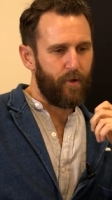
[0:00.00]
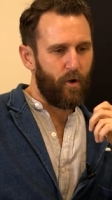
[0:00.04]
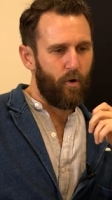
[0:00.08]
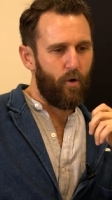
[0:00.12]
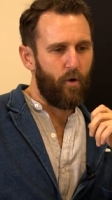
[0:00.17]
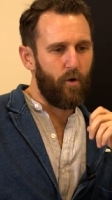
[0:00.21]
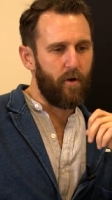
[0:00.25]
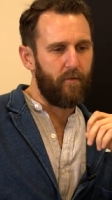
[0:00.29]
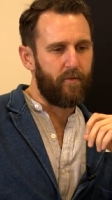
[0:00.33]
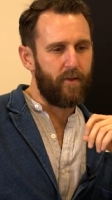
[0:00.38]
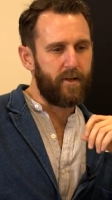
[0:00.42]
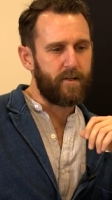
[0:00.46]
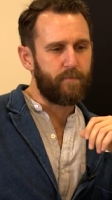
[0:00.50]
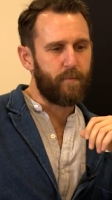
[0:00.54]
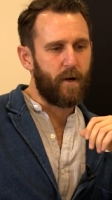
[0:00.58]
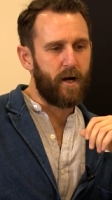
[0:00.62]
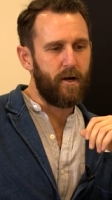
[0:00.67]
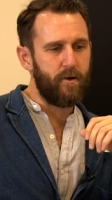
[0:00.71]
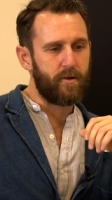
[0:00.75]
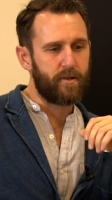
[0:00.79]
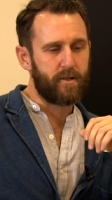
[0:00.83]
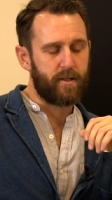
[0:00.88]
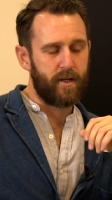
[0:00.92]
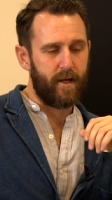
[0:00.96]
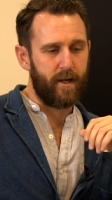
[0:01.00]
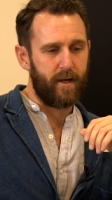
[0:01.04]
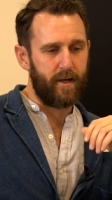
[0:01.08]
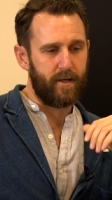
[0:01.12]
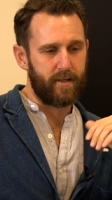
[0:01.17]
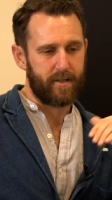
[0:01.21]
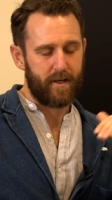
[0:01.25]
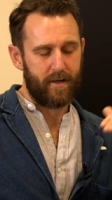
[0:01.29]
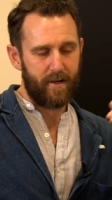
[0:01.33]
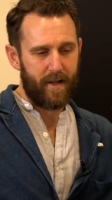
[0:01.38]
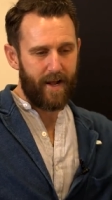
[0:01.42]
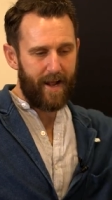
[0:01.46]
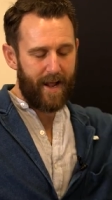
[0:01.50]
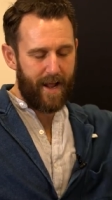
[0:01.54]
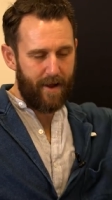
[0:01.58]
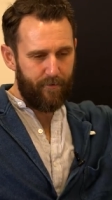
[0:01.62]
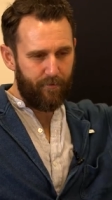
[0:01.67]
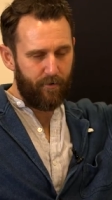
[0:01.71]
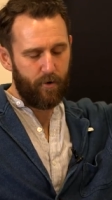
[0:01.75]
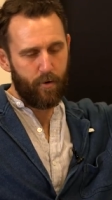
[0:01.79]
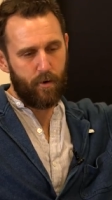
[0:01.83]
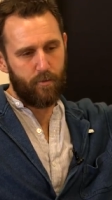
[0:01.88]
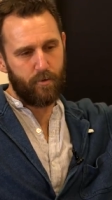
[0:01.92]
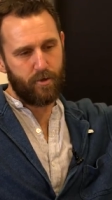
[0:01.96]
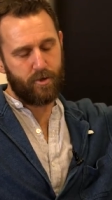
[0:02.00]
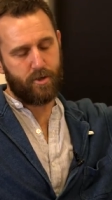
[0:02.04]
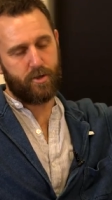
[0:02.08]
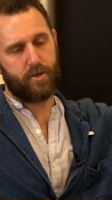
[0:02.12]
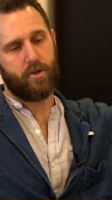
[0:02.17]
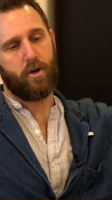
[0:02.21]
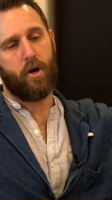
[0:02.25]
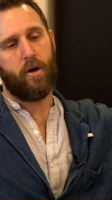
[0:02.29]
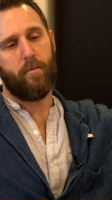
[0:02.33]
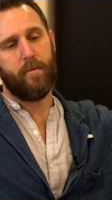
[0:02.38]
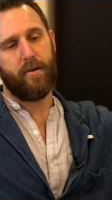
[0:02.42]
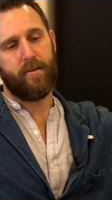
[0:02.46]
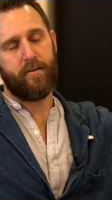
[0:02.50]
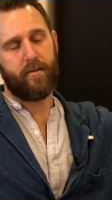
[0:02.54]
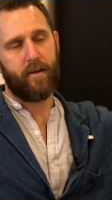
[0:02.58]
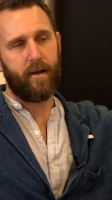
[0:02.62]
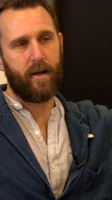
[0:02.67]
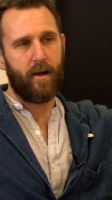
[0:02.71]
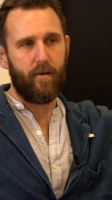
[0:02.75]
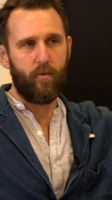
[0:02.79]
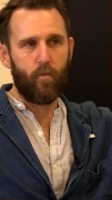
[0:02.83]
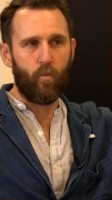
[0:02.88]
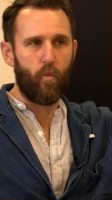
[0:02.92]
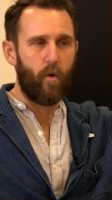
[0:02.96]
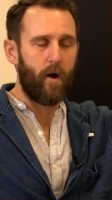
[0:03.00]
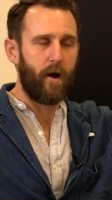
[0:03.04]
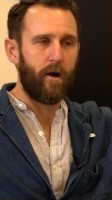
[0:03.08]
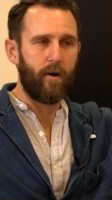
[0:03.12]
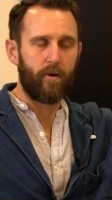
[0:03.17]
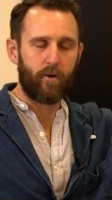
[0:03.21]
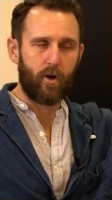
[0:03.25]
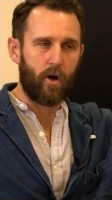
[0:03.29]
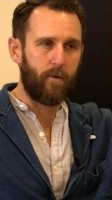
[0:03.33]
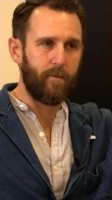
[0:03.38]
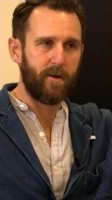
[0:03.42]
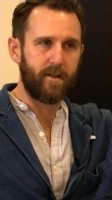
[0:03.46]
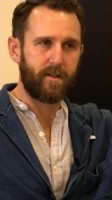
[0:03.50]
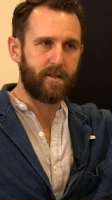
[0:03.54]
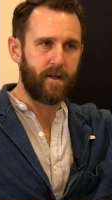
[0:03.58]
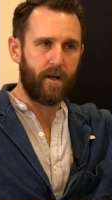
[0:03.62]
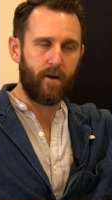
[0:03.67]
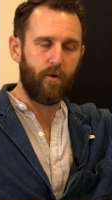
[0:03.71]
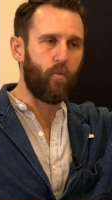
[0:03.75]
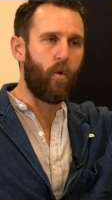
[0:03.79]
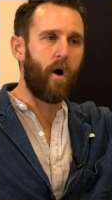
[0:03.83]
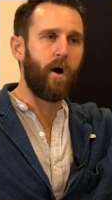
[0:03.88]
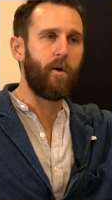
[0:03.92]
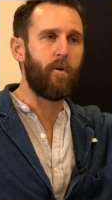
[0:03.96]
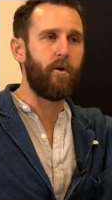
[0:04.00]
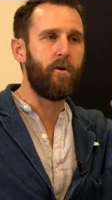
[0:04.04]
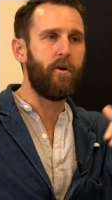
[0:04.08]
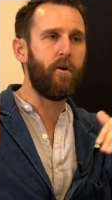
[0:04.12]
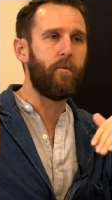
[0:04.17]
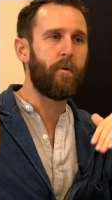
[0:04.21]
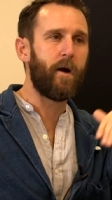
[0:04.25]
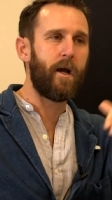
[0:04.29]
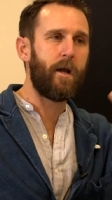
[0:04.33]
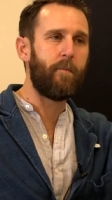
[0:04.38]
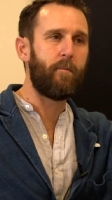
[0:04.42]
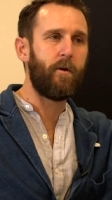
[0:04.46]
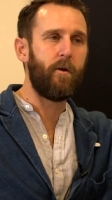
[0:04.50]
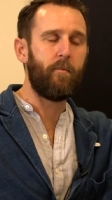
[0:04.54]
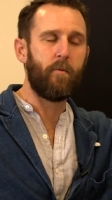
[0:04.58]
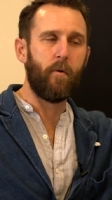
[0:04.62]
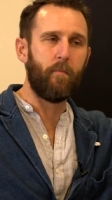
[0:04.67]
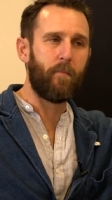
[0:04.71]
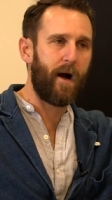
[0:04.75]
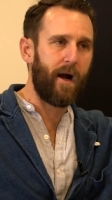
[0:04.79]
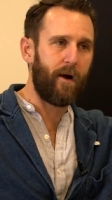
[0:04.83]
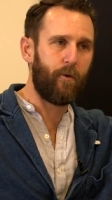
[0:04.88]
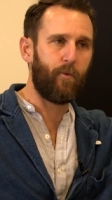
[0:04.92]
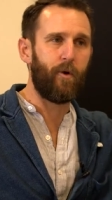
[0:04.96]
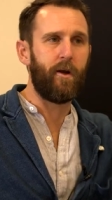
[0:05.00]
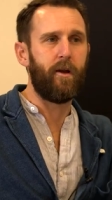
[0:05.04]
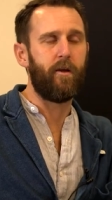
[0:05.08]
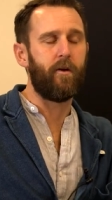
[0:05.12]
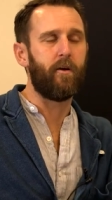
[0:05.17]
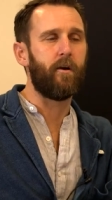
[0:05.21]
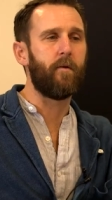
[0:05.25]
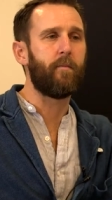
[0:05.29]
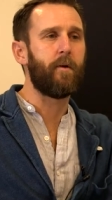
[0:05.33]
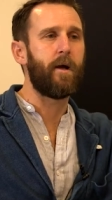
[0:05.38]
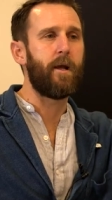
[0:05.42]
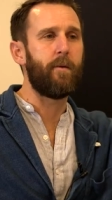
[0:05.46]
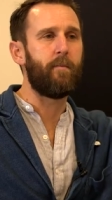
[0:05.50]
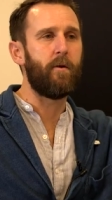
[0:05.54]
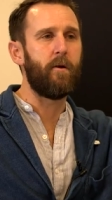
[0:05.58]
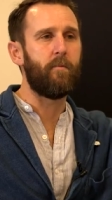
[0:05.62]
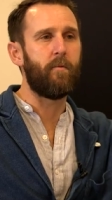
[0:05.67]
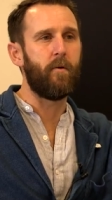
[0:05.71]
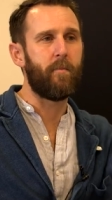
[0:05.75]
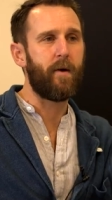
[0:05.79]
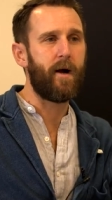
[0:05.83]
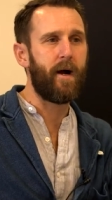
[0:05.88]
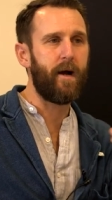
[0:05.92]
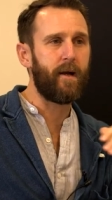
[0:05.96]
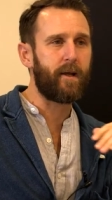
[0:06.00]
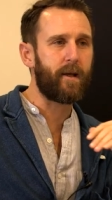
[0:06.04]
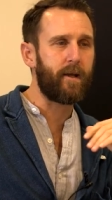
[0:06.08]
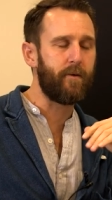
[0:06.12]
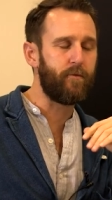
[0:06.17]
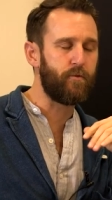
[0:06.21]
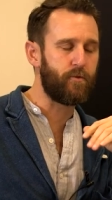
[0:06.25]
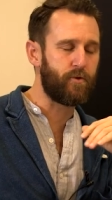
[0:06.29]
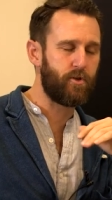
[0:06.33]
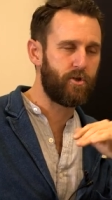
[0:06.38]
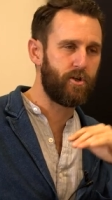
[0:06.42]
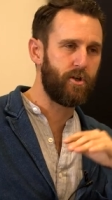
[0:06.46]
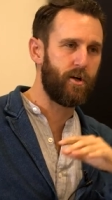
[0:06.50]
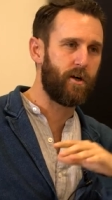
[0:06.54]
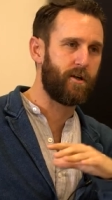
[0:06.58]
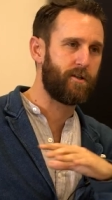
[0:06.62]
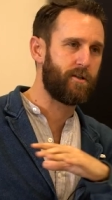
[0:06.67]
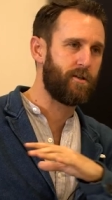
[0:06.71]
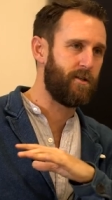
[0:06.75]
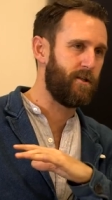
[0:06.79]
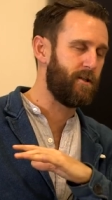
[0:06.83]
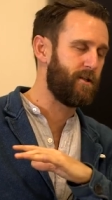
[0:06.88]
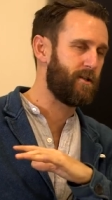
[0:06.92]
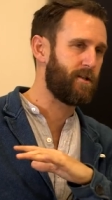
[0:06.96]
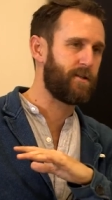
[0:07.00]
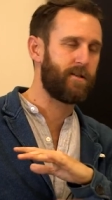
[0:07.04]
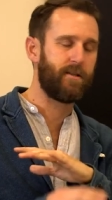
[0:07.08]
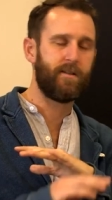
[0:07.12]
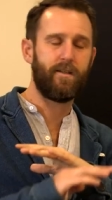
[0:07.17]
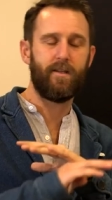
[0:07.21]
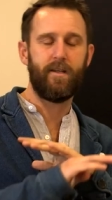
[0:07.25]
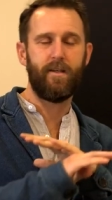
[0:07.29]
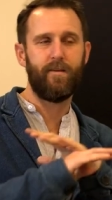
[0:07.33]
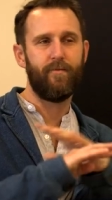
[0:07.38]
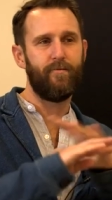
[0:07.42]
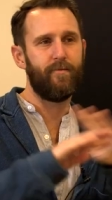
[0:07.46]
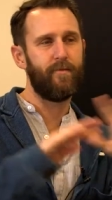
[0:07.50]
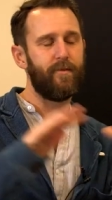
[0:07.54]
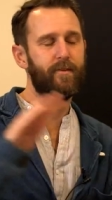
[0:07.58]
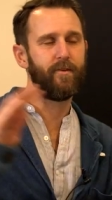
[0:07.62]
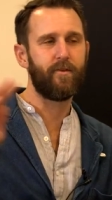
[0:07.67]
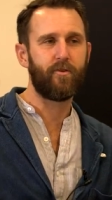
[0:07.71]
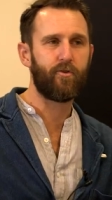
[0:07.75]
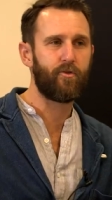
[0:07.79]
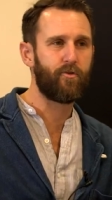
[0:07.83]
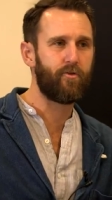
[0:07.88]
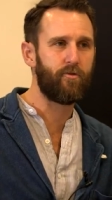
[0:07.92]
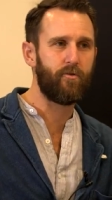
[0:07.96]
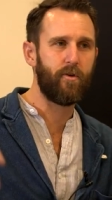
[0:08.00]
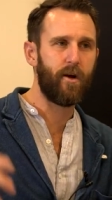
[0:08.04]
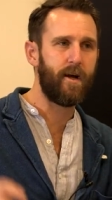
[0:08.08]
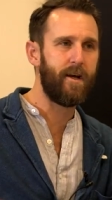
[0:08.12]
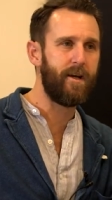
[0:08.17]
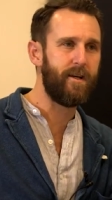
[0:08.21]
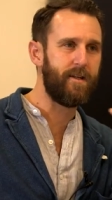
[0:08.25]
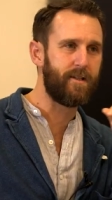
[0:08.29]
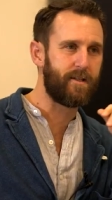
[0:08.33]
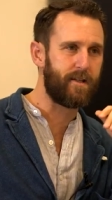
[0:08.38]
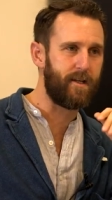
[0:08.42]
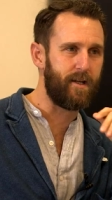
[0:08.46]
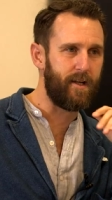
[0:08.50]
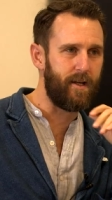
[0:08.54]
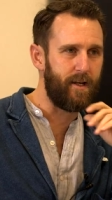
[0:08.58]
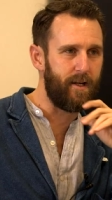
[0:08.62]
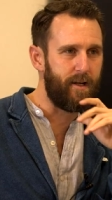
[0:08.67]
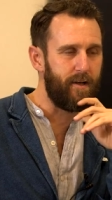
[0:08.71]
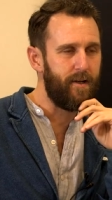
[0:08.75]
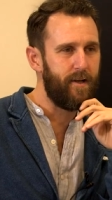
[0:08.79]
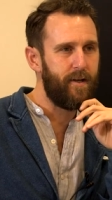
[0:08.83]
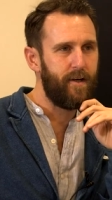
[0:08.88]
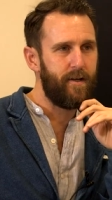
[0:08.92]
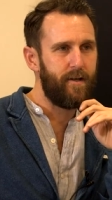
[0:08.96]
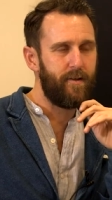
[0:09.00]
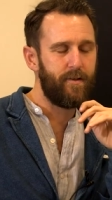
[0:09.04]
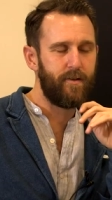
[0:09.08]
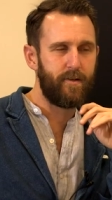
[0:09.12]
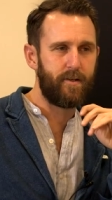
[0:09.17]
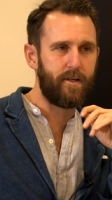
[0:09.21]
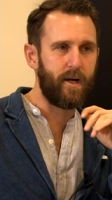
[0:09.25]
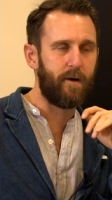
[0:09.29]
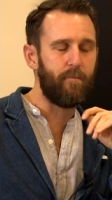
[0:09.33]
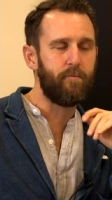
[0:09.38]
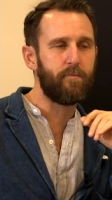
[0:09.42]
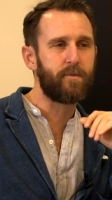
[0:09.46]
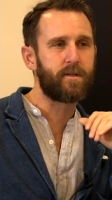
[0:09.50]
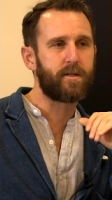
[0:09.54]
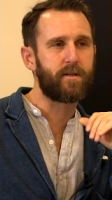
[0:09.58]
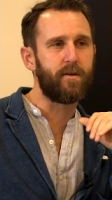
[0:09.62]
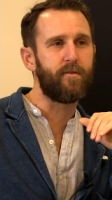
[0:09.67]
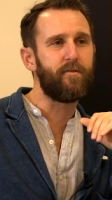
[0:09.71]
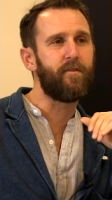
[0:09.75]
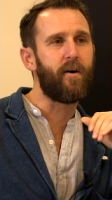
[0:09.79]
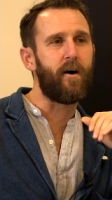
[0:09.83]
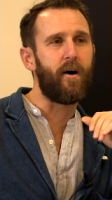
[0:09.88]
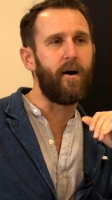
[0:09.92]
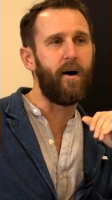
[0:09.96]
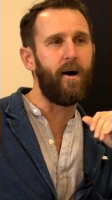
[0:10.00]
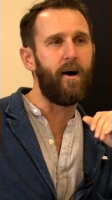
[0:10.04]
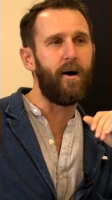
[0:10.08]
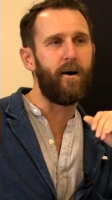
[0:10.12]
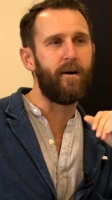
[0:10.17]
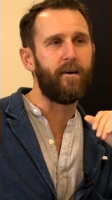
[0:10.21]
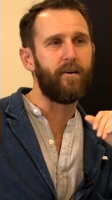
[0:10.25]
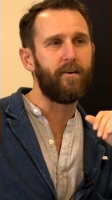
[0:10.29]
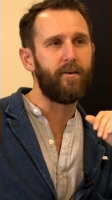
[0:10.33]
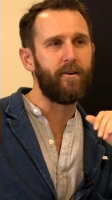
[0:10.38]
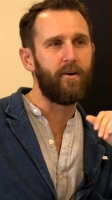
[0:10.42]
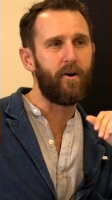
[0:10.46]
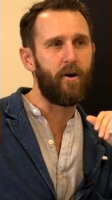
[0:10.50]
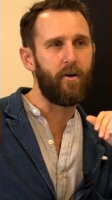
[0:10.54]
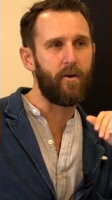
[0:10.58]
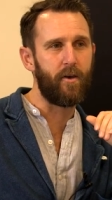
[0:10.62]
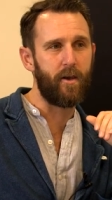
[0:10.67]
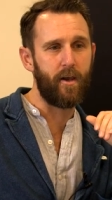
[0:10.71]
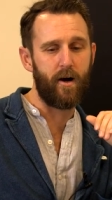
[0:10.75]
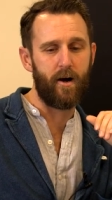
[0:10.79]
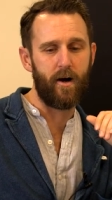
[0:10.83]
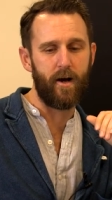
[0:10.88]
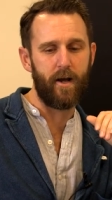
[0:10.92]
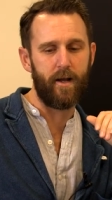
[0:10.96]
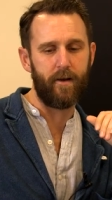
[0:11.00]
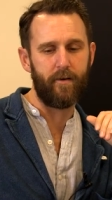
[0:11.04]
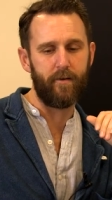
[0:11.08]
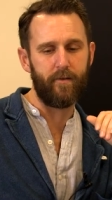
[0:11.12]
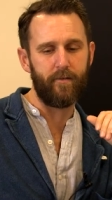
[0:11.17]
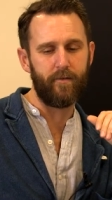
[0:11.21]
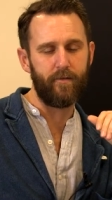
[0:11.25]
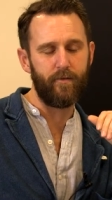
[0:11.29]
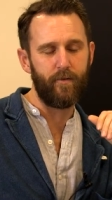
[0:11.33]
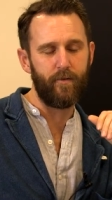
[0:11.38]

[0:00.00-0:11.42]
all of these postings and everyone was just commenting and commenting why won't you pay people back when are you going to pay people back it was just this crazy dumpster fire online